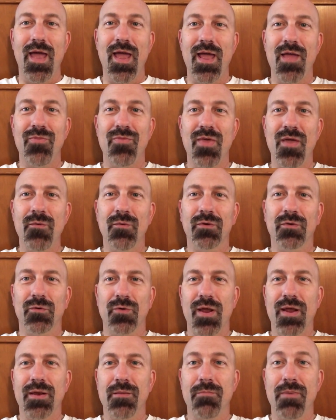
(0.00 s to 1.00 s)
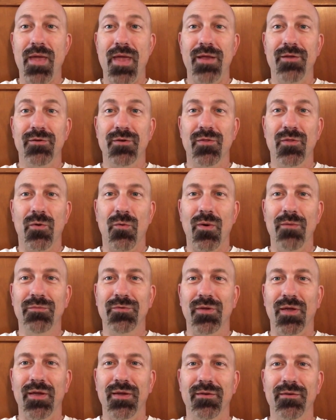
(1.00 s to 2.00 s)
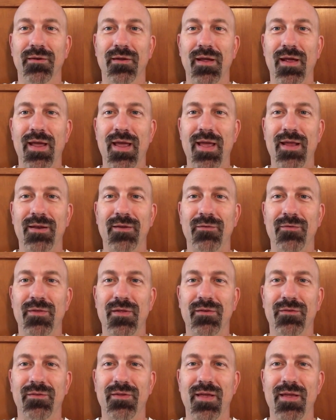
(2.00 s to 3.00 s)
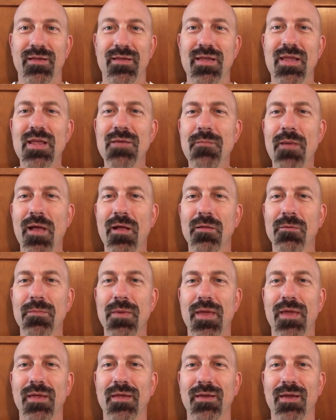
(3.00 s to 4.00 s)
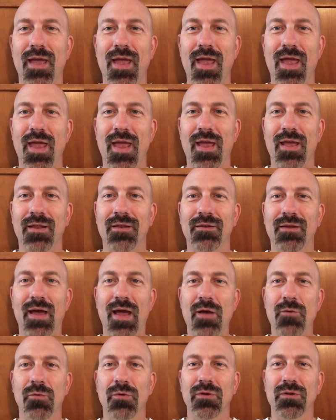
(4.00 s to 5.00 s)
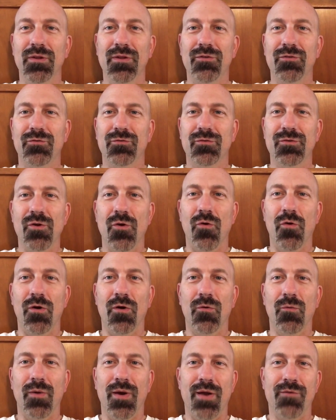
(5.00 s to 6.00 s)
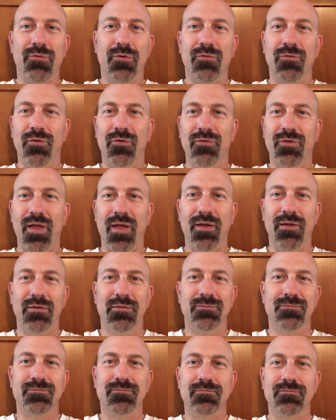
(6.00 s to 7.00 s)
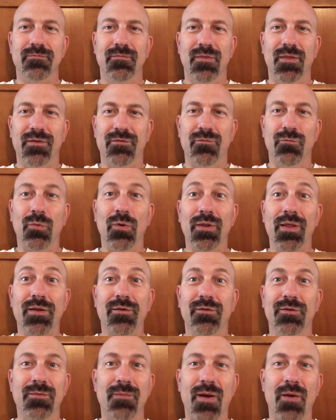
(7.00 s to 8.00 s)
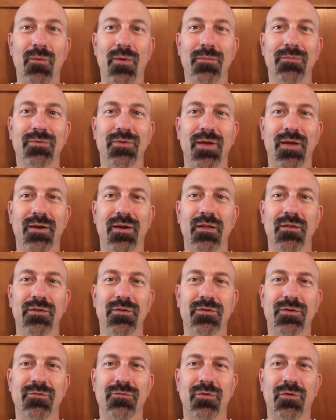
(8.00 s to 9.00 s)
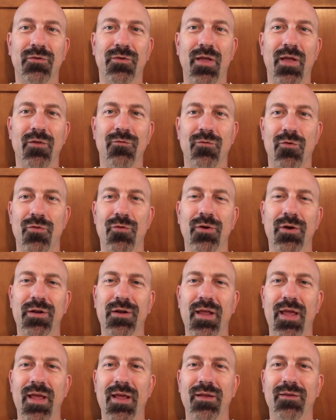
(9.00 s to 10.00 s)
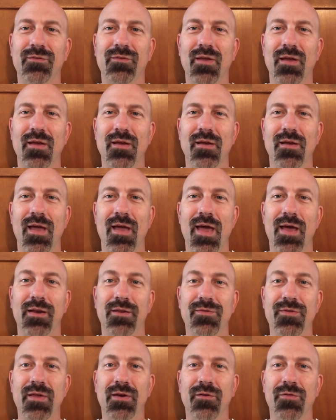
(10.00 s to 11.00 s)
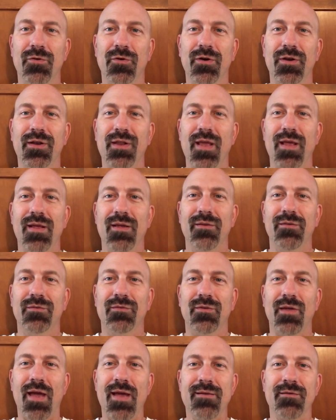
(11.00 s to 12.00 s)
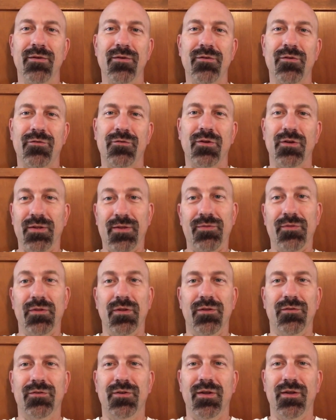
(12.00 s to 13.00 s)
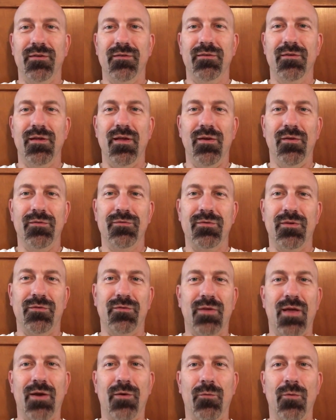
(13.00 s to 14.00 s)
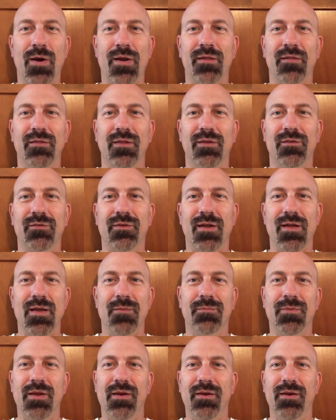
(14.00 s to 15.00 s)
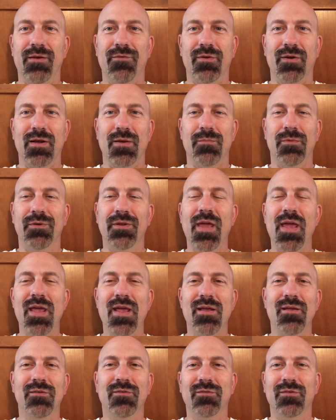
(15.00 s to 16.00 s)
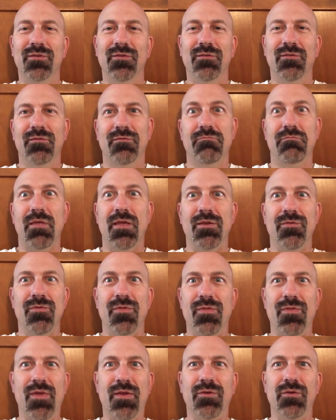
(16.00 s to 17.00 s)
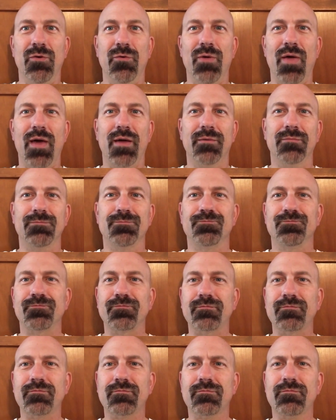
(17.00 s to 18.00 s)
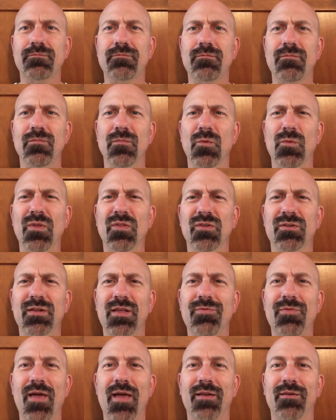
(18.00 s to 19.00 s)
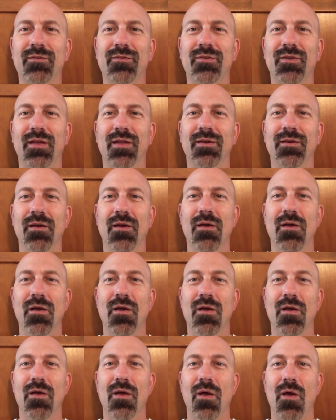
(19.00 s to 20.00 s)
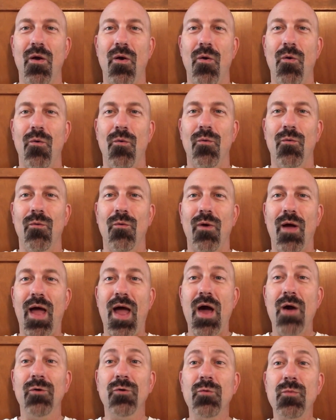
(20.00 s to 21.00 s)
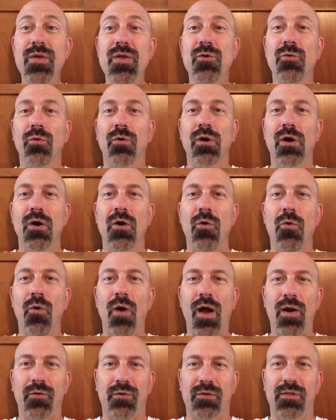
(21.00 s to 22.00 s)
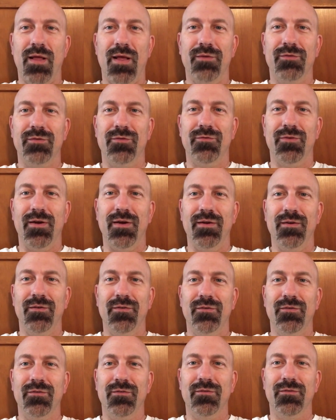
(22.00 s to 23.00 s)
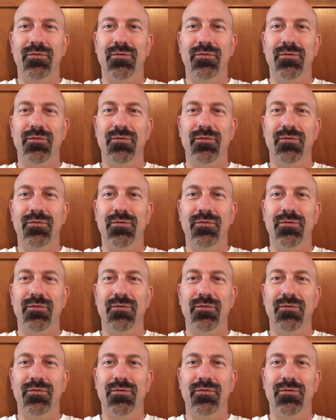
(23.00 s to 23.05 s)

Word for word: And they would create a page on their website and it, they'd say, email me and I will list your whatever for sale that relates to my website. I'll list it for sale for 30 days. And at the end of 30 days, I'm going to just delete the listing. You know, it's just got a running list and I update it every couple days and they, they do that. We looked at that and said, how do we grow our classifieds?